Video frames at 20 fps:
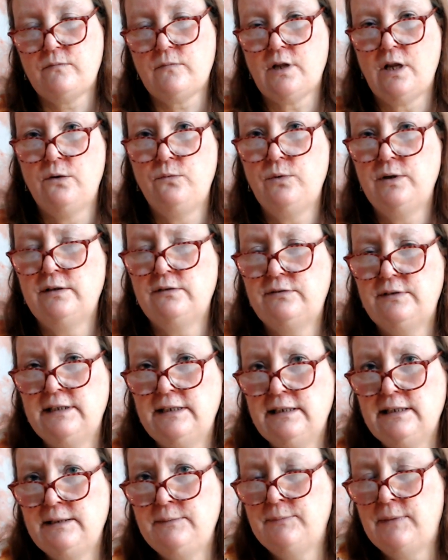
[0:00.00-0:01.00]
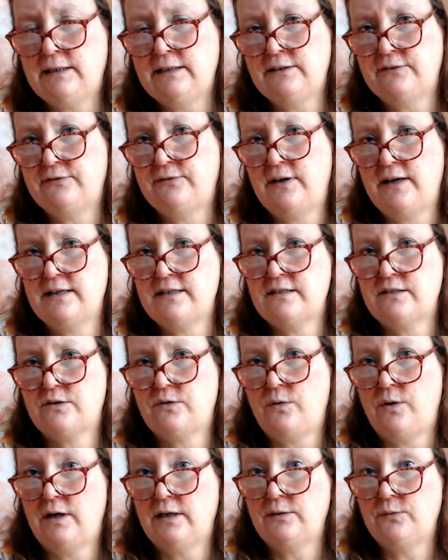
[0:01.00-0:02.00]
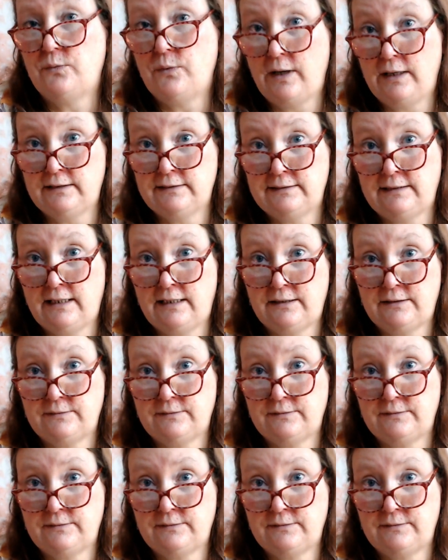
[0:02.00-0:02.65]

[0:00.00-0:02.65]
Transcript: will really manifest quite well now.